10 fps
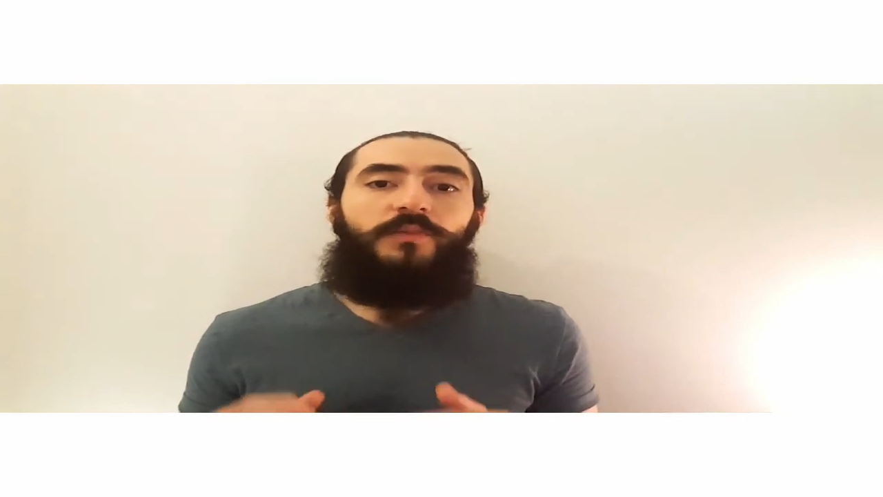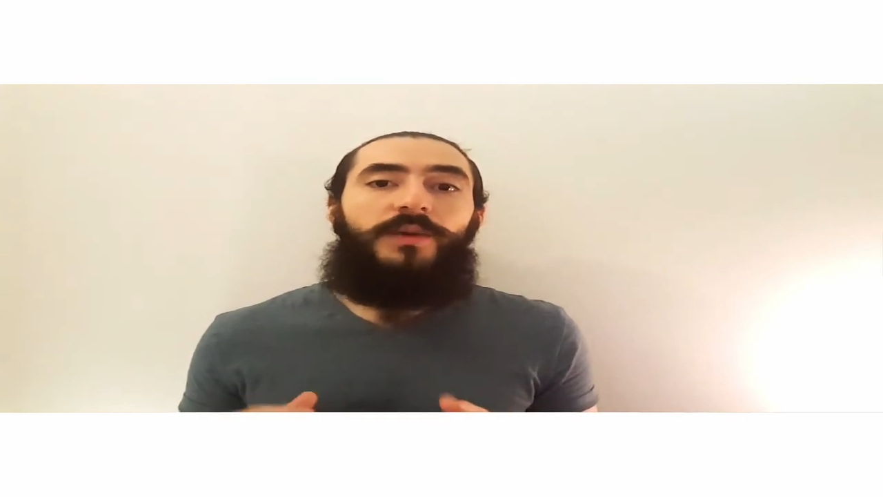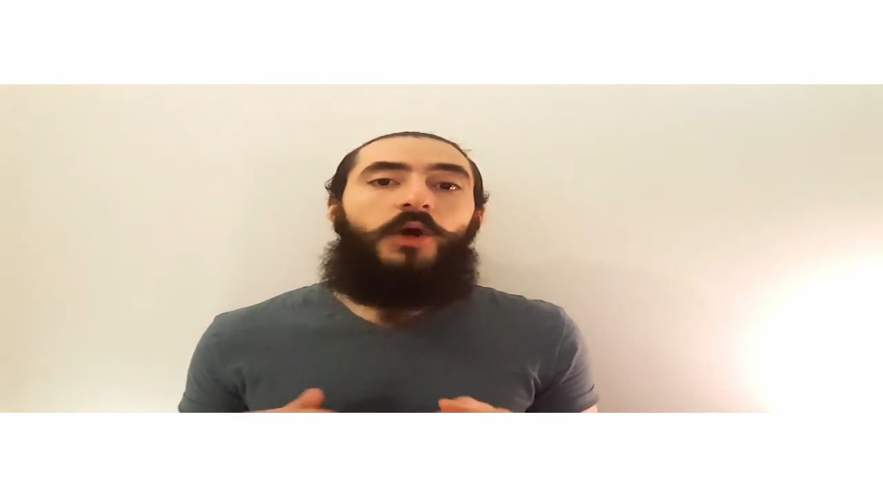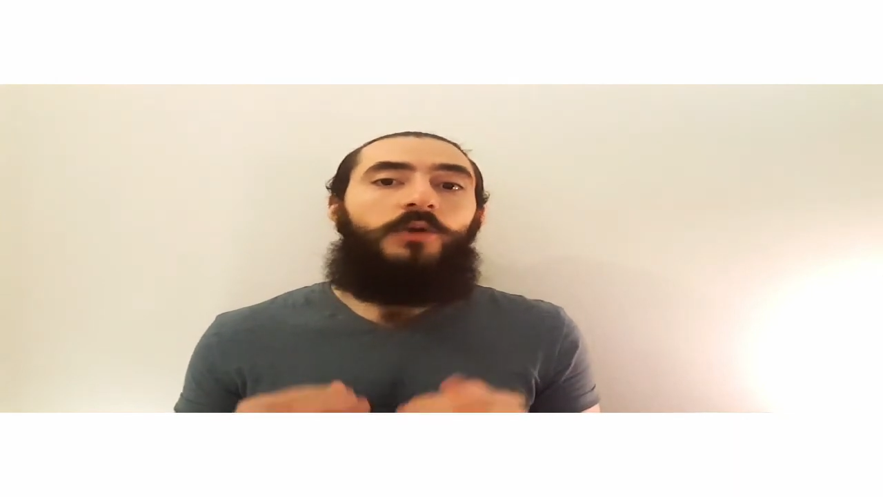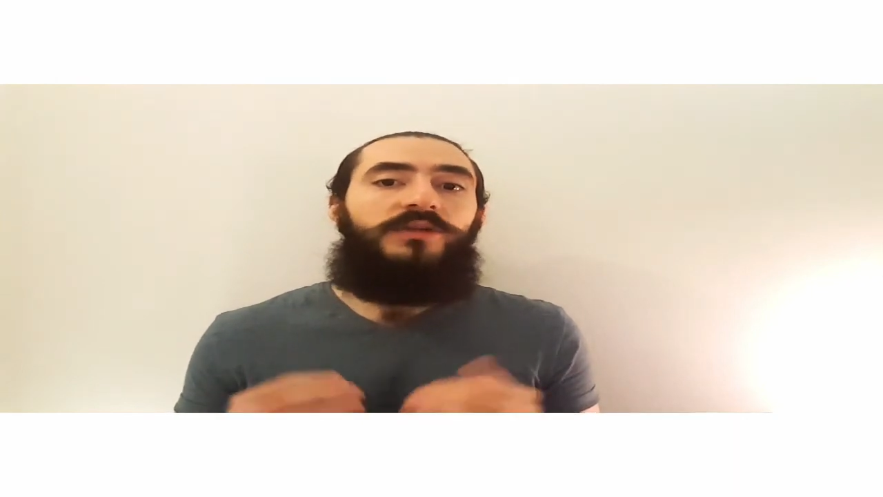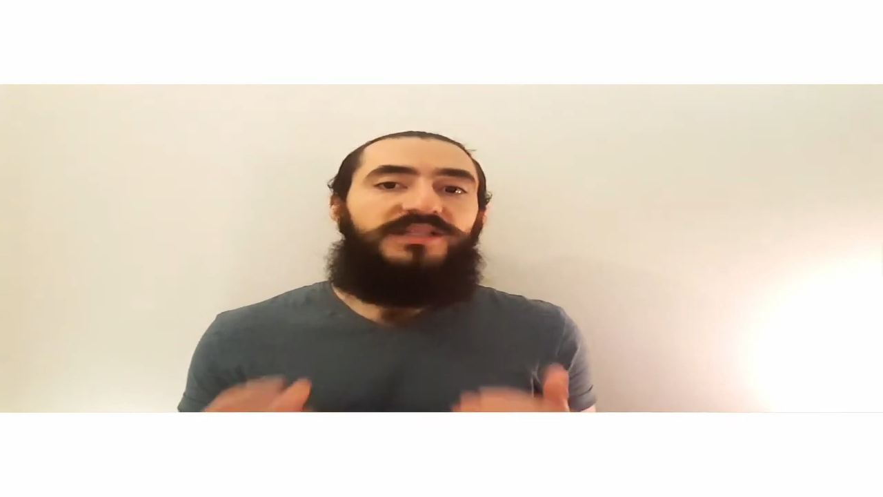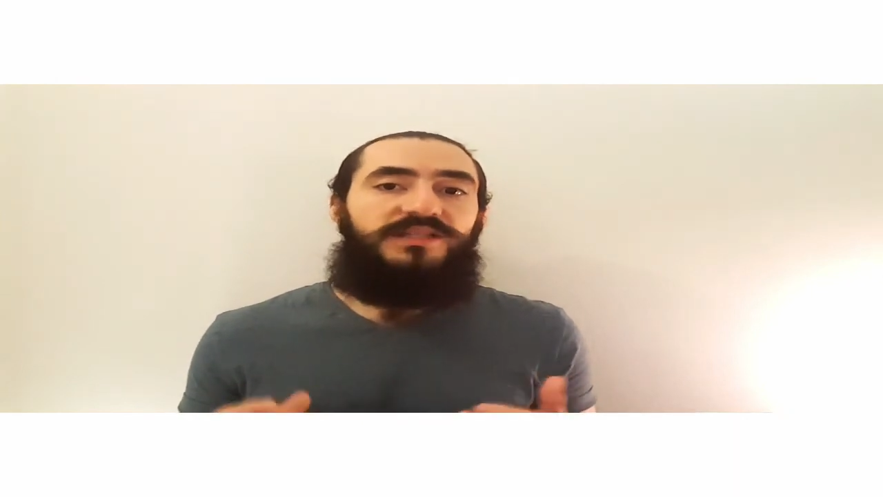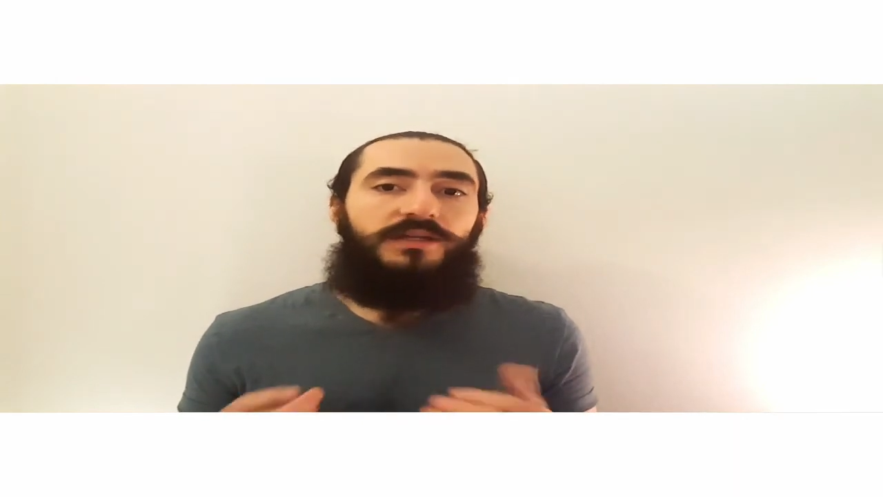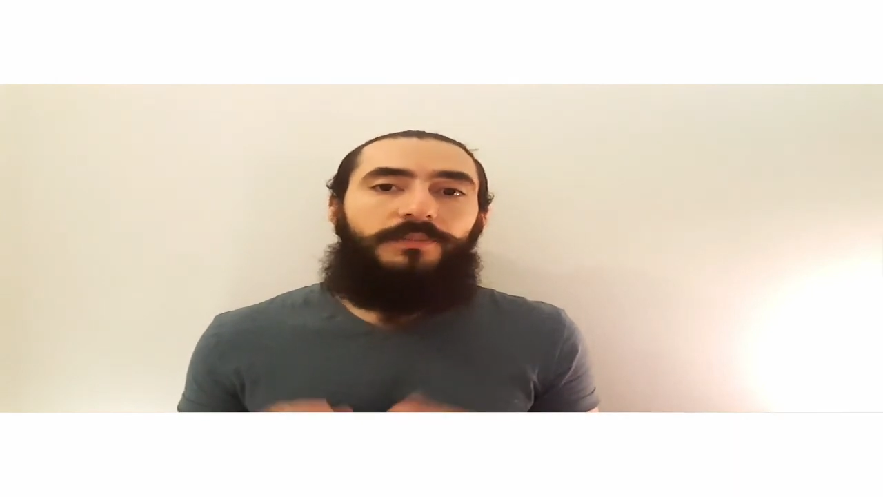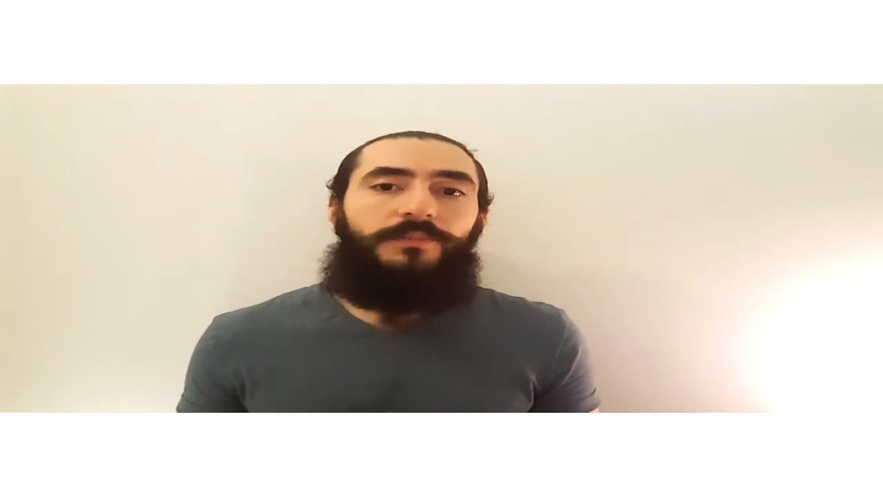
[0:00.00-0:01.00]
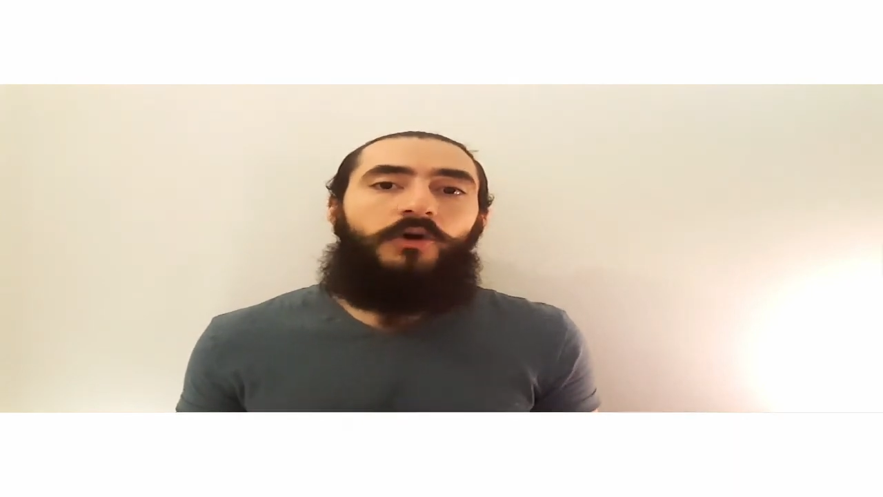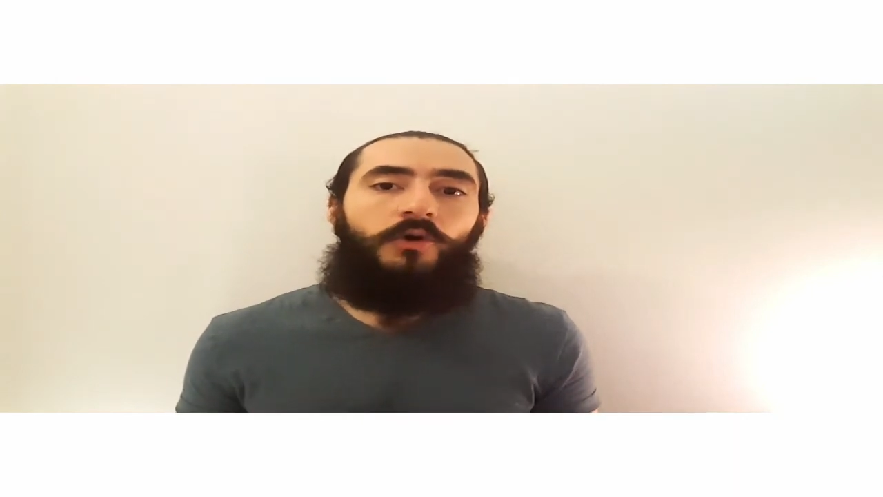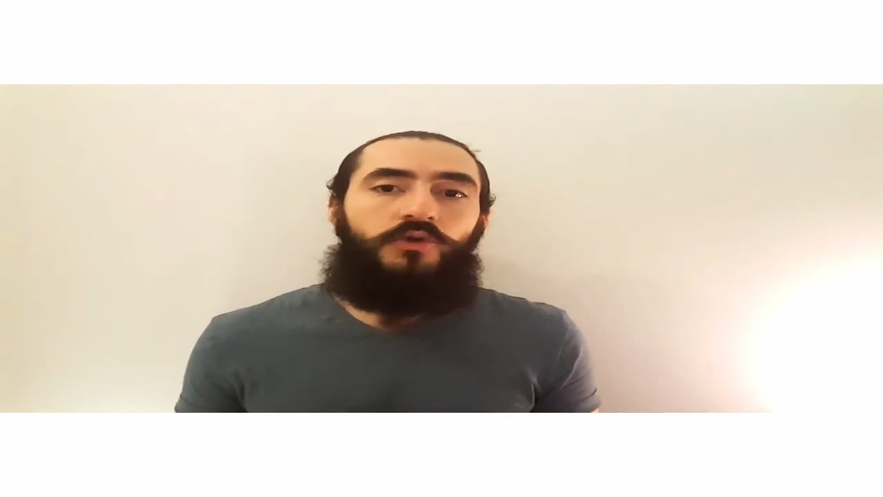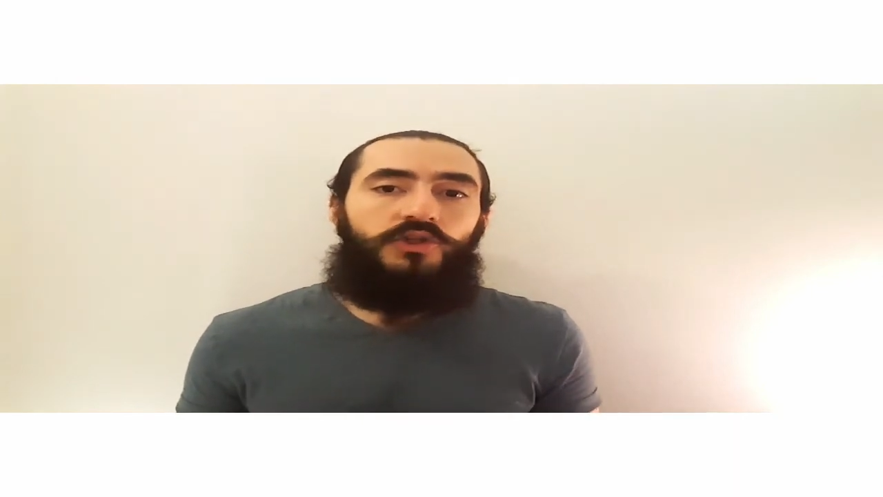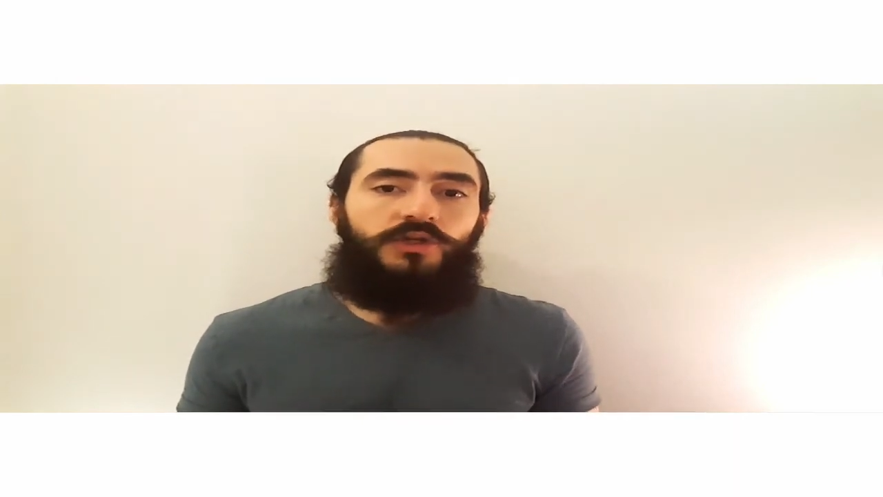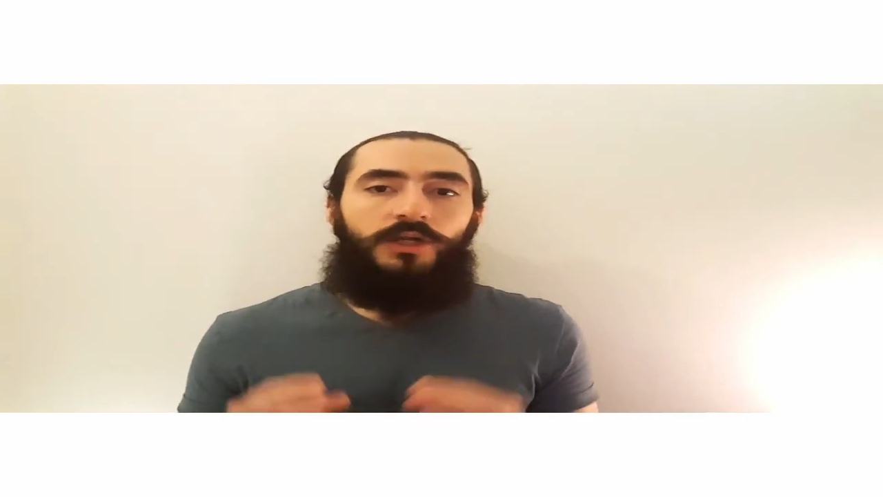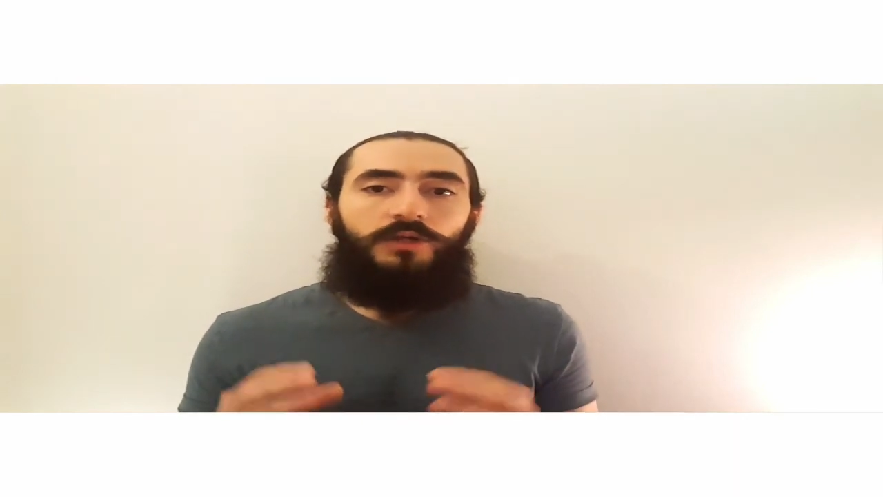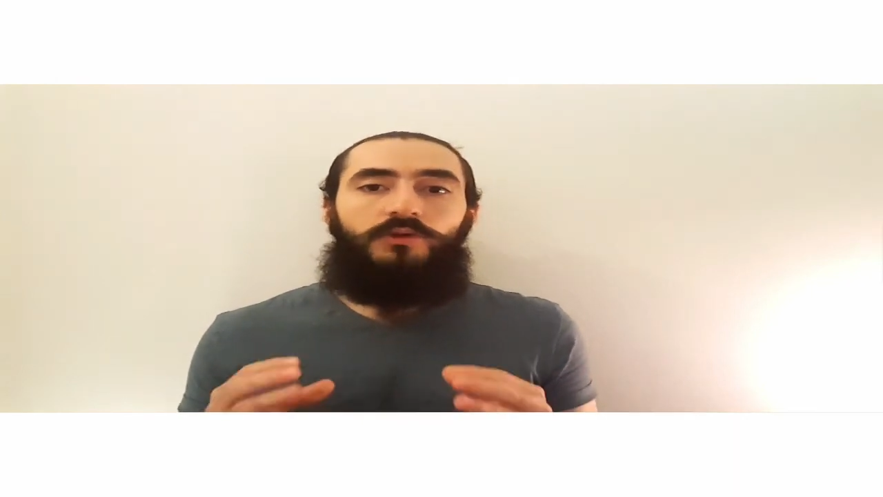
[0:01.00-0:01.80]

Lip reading: from a holistic approach.